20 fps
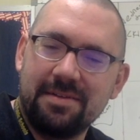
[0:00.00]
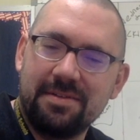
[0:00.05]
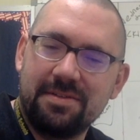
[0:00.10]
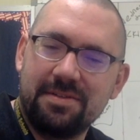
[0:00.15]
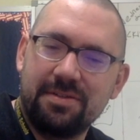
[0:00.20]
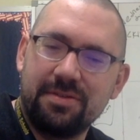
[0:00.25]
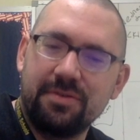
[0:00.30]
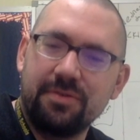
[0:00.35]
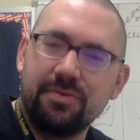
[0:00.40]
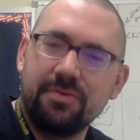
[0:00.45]

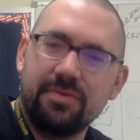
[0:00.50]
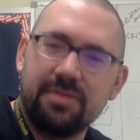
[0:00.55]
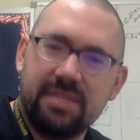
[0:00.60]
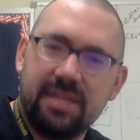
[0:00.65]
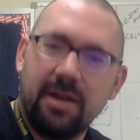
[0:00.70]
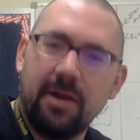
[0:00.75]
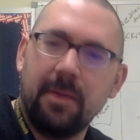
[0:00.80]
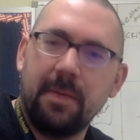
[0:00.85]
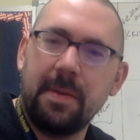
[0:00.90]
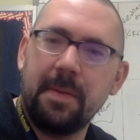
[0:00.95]
to
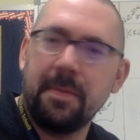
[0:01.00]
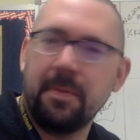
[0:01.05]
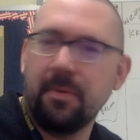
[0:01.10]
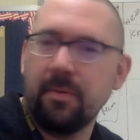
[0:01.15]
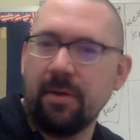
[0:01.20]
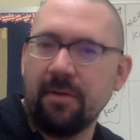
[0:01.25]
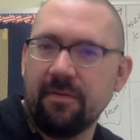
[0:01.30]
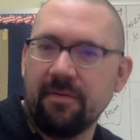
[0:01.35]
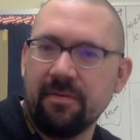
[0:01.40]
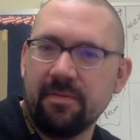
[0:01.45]
scare people
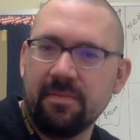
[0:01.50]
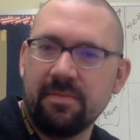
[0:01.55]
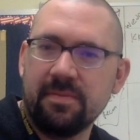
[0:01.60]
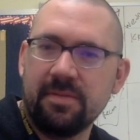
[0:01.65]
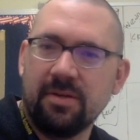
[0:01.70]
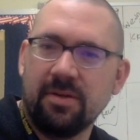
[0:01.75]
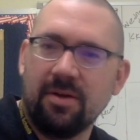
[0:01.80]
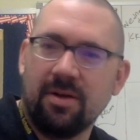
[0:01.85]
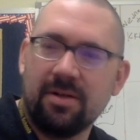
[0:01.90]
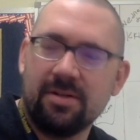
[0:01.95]
away from
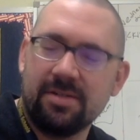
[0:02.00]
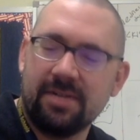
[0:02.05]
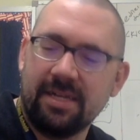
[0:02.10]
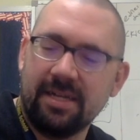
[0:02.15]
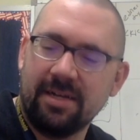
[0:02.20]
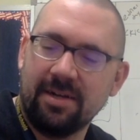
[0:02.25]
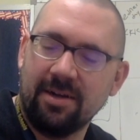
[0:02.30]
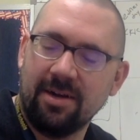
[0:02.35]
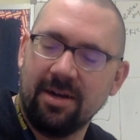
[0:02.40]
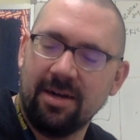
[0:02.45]

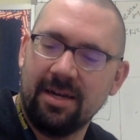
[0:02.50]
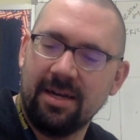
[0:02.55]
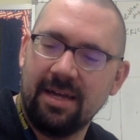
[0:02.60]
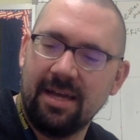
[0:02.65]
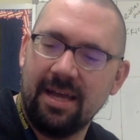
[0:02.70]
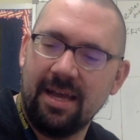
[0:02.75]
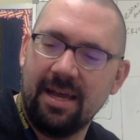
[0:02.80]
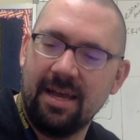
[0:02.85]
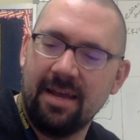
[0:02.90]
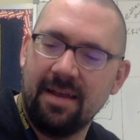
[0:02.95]
alternating current,
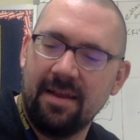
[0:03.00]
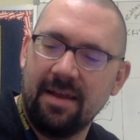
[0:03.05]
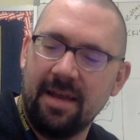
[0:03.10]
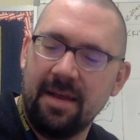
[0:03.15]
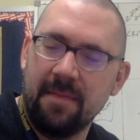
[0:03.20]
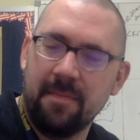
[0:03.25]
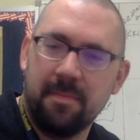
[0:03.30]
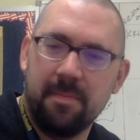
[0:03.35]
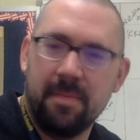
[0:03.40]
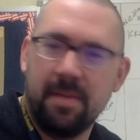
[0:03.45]
and
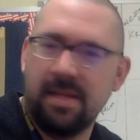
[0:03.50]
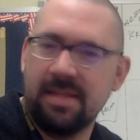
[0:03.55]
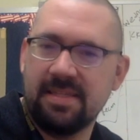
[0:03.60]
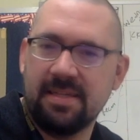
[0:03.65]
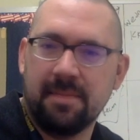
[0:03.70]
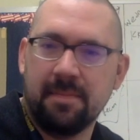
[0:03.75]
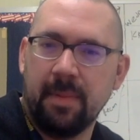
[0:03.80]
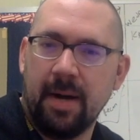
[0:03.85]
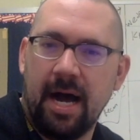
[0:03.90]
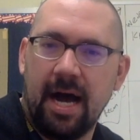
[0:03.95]
it's
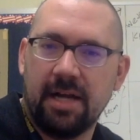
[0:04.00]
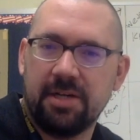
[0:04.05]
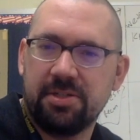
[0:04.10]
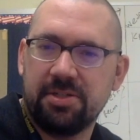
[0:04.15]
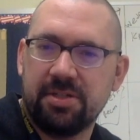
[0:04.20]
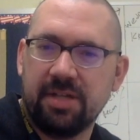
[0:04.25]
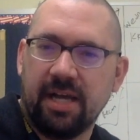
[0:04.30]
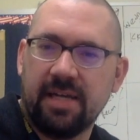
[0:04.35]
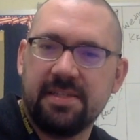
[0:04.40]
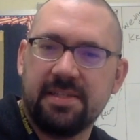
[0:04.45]
a
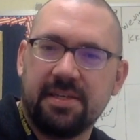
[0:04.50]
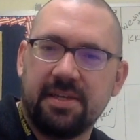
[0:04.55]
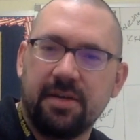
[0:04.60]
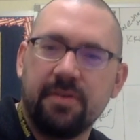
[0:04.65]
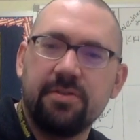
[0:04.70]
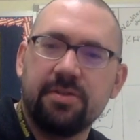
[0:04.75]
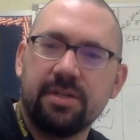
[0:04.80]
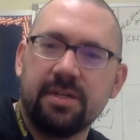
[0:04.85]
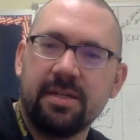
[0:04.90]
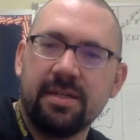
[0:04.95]
botched
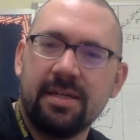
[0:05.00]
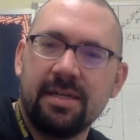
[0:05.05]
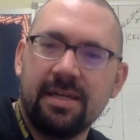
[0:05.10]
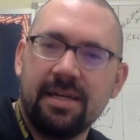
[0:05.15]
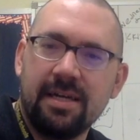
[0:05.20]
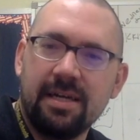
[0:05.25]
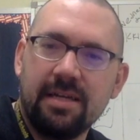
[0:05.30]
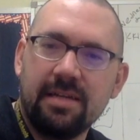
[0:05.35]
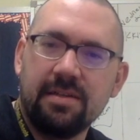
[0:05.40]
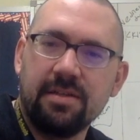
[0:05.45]
execution.
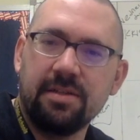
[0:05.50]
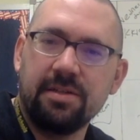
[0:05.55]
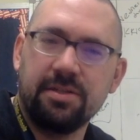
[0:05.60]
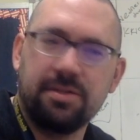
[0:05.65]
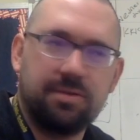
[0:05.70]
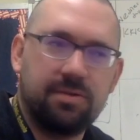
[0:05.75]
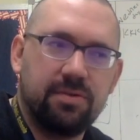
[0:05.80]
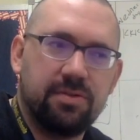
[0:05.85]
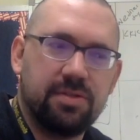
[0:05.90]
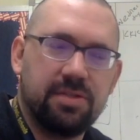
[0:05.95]
The
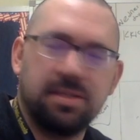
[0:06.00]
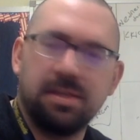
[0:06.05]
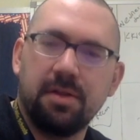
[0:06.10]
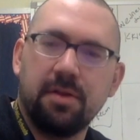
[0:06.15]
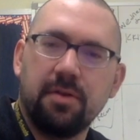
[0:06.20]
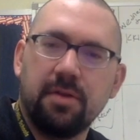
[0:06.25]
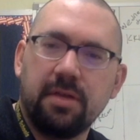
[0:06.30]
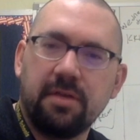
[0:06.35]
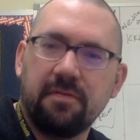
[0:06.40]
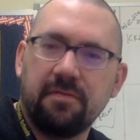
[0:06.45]
dude
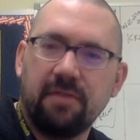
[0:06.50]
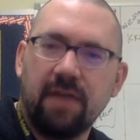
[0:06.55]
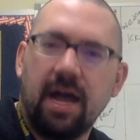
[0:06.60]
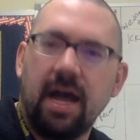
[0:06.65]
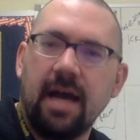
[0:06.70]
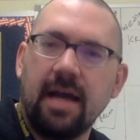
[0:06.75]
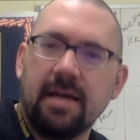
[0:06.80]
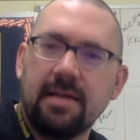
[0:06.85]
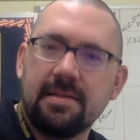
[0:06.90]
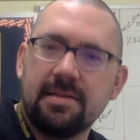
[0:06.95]
slowly
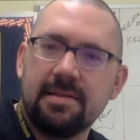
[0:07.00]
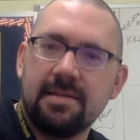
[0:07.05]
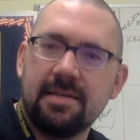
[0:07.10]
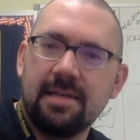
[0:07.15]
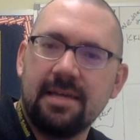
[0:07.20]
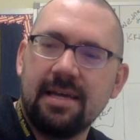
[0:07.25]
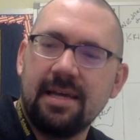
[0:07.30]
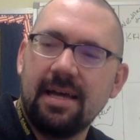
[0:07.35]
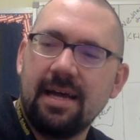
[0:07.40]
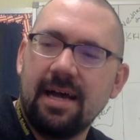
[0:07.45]
fries.
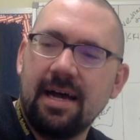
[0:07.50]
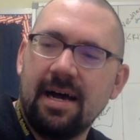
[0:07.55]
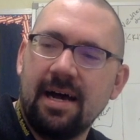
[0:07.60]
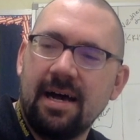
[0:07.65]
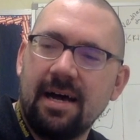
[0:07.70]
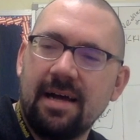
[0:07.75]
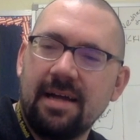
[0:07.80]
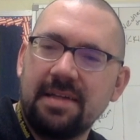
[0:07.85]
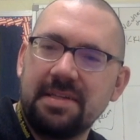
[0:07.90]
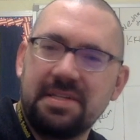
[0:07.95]

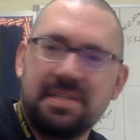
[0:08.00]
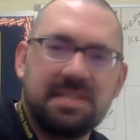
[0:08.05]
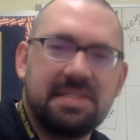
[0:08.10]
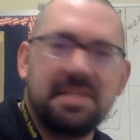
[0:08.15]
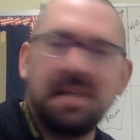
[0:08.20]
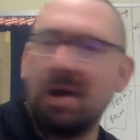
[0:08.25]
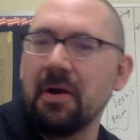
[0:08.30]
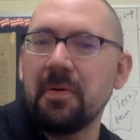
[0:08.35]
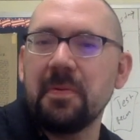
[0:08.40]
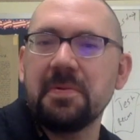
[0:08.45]
It's this
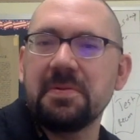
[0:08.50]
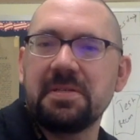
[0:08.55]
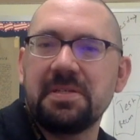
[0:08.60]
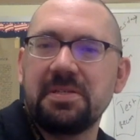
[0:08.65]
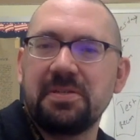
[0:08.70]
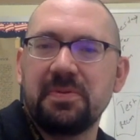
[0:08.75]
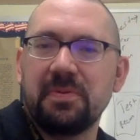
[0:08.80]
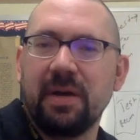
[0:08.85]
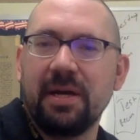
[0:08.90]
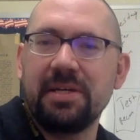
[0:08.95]
terrible
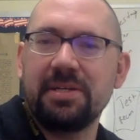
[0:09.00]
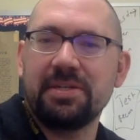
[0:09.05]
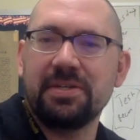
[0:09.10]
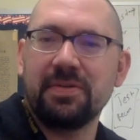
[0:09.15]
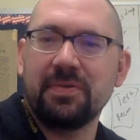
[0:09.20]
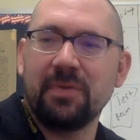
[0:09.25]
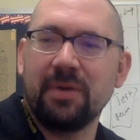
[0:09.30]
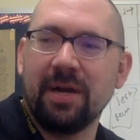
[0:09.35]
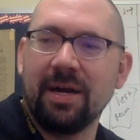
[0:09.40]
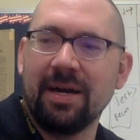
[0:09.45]

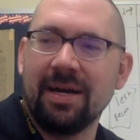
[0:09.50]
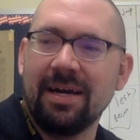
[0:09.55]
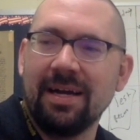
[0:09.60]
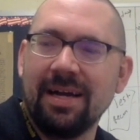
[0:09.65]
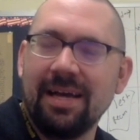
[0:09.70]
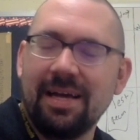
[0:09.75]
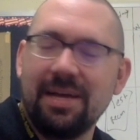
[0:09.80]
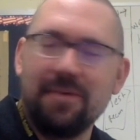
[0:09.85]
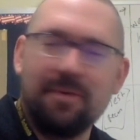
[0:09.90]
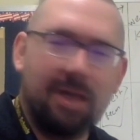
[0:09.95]
situation where
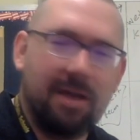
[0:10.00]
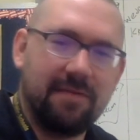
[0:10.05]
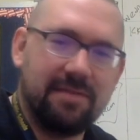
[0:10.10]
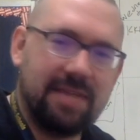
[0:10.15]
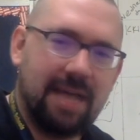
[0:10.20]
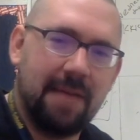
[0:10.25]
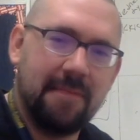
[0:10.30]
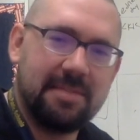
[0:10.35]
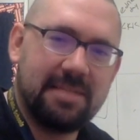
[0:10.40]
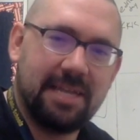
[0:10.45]
you have
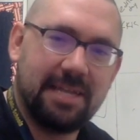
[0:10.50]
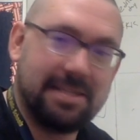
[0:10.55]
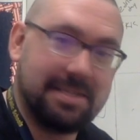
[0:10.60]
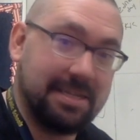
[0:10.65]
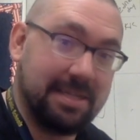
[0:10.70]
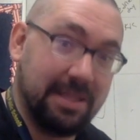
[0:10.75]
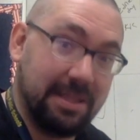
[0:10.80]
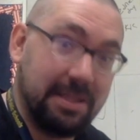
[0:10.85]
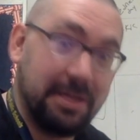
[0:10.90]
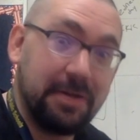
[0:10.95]
Thomas
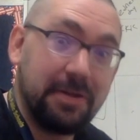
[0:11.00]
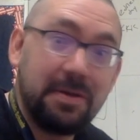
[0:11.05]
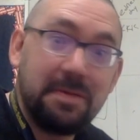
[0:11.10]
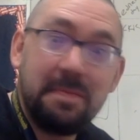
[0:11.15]
Edison literally